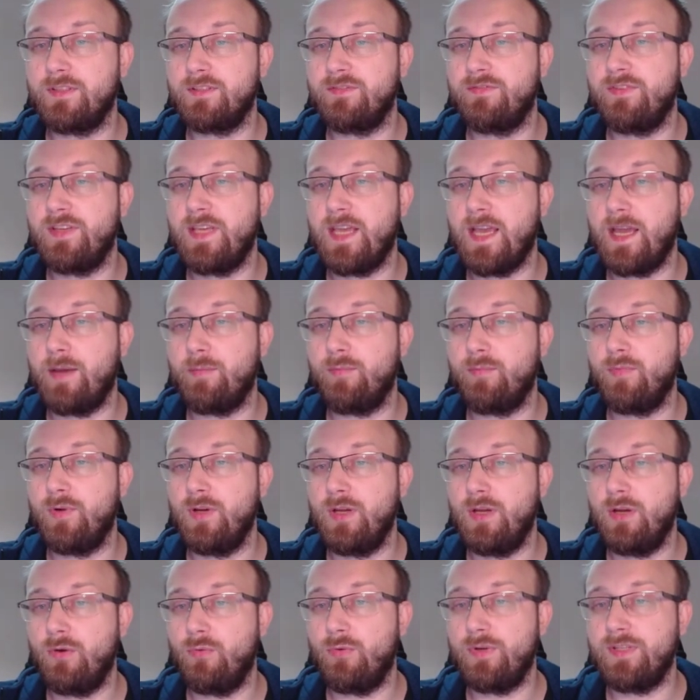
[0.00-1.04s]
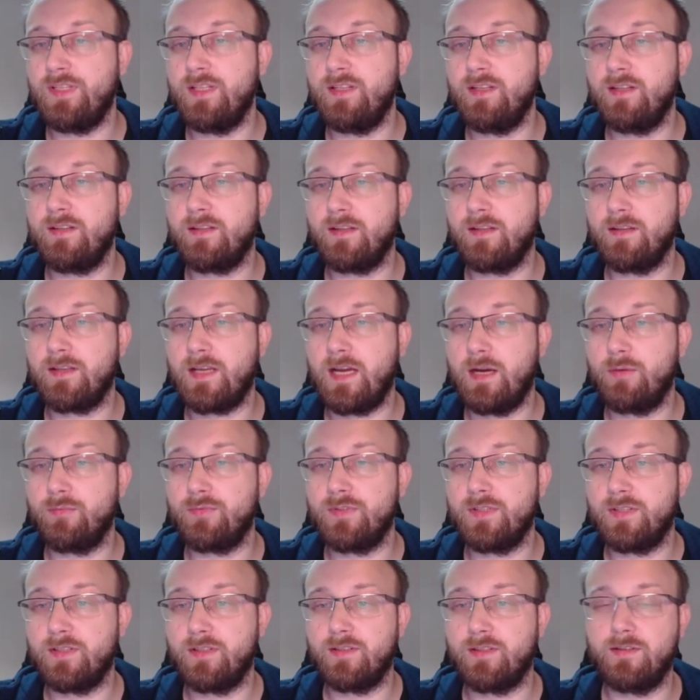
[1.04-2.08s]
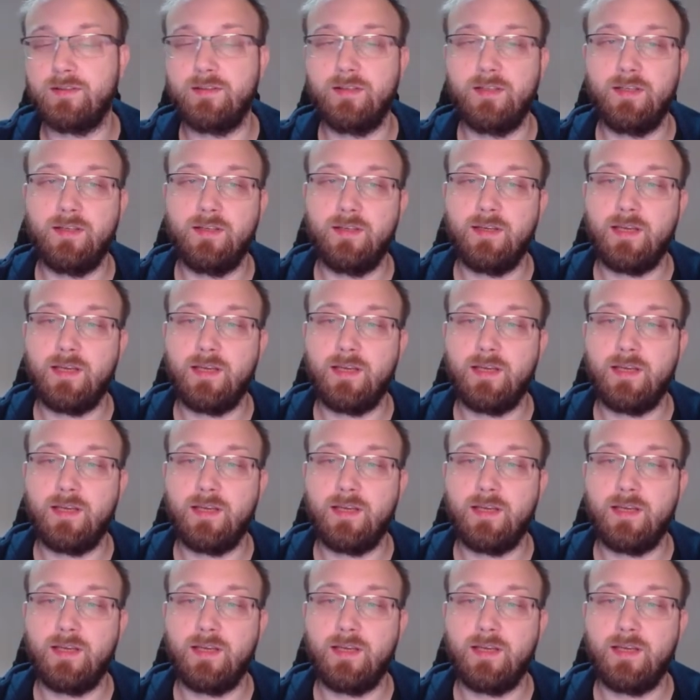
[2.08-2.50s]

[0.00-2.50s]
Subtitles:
this VM we didn't encounter